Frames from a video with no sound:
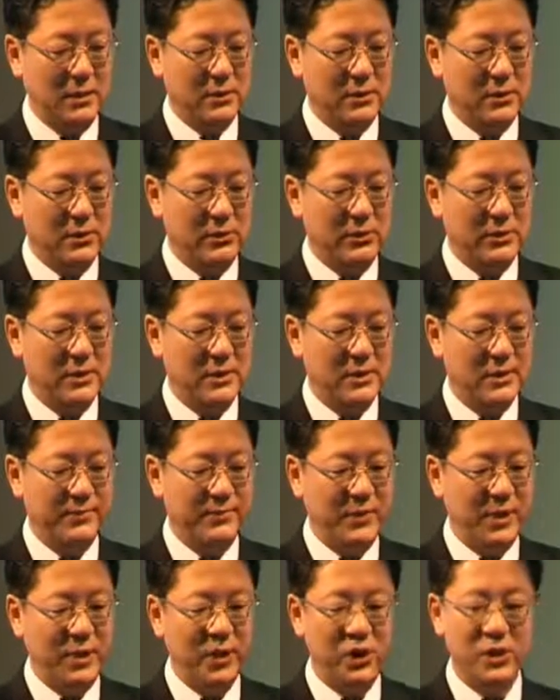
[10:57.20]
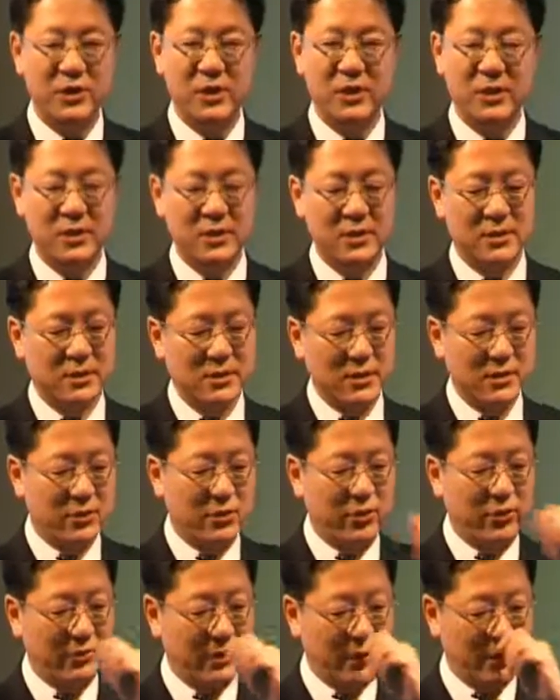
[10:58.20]
So this PNH is a
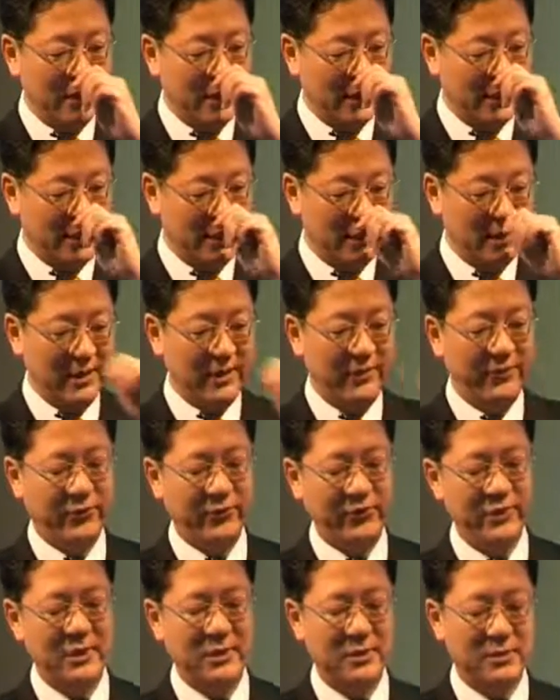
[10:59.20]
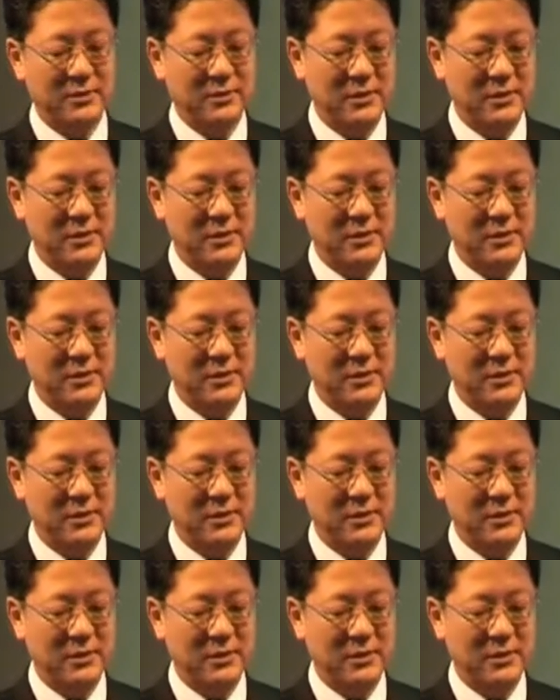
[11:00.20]
chronic hemolytic